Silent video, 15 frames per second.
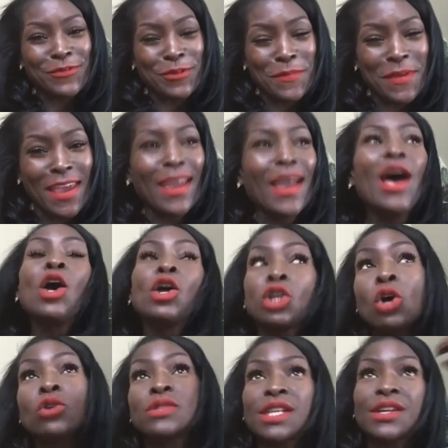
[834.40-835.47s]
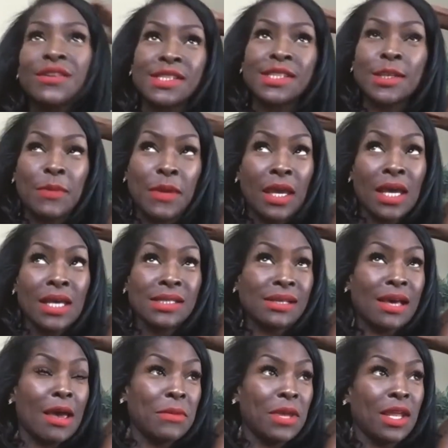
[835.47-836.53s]
for me, no, seriously, because
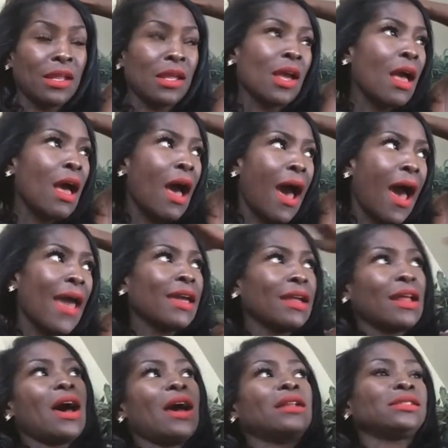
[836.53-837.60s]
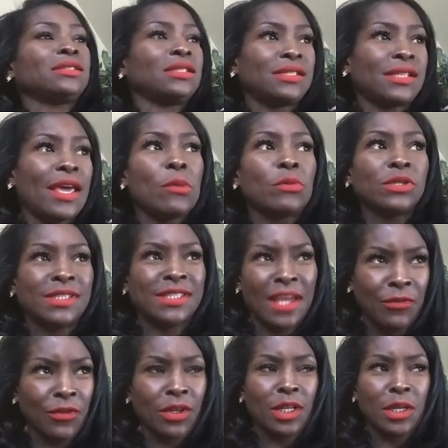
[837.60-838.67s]
I mean, I can honestly say I was
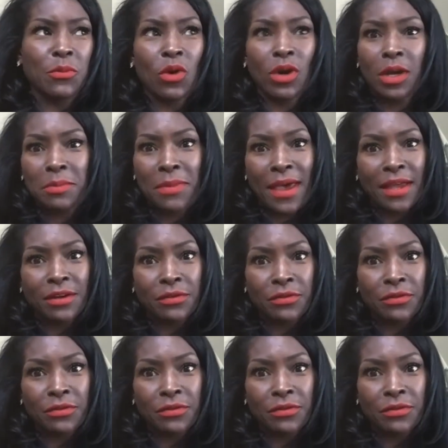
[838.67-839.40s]
definitely more combative